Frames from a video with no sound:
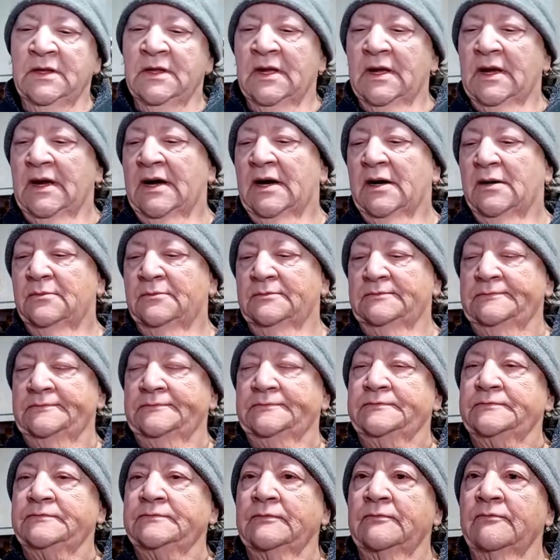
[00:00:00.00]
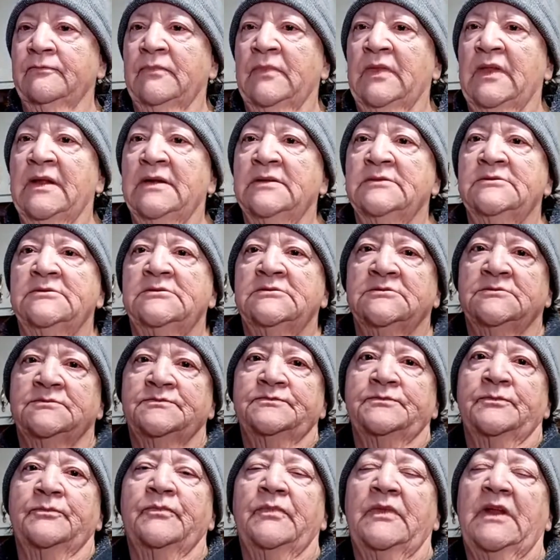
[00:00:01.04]
Um,
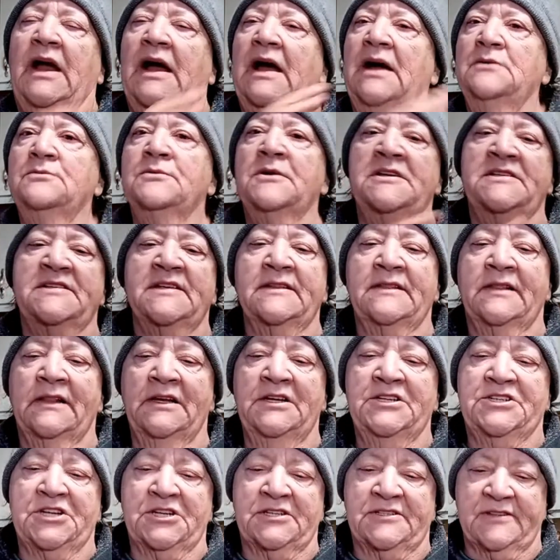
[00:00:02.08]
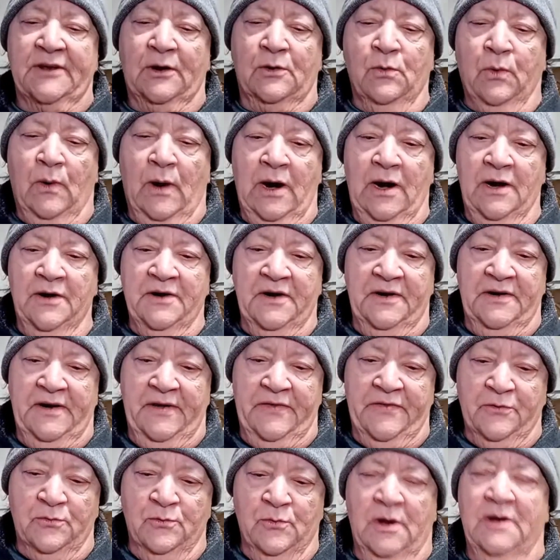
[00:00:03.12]
I recently just acquired
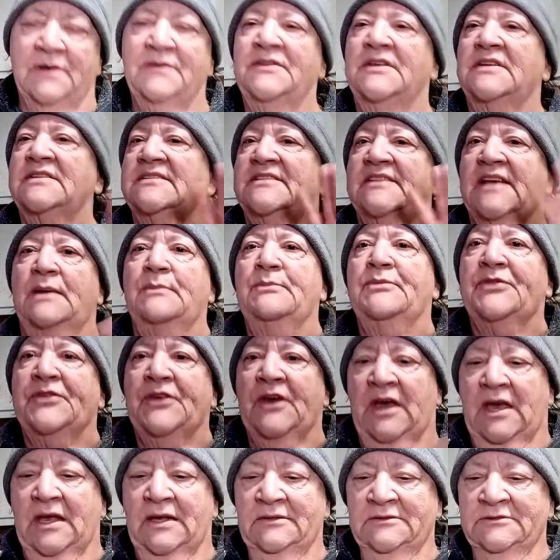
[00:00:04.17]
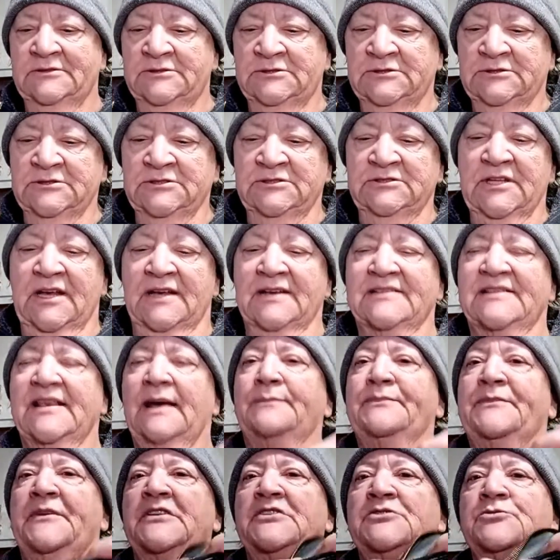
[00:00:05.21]
another one, the same thing,
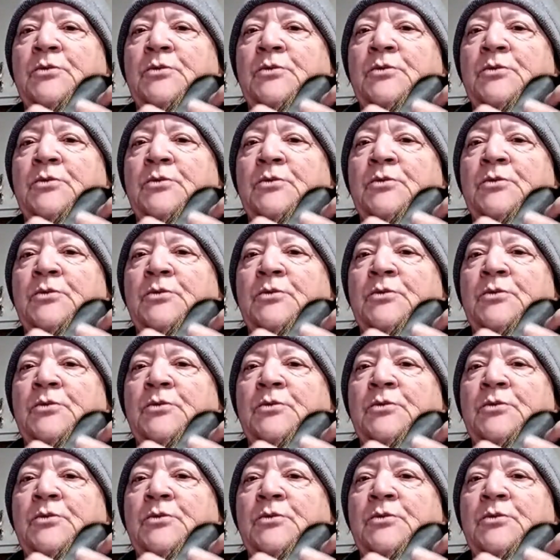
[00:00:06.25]
except this